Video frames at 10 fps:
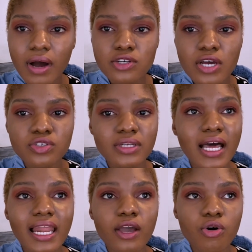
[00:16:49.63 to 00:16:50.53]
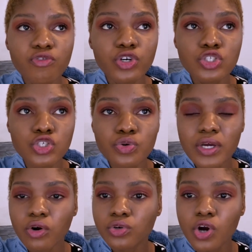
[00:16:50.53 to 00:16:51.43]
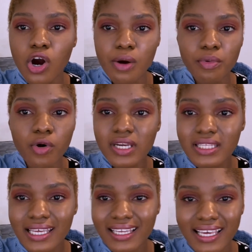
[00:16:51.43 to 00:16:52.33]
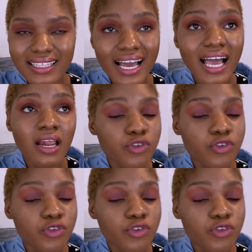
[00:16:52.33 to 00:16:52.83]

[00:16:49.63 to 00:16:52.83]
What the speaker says: I try to not like overdo it on carb or anything like that.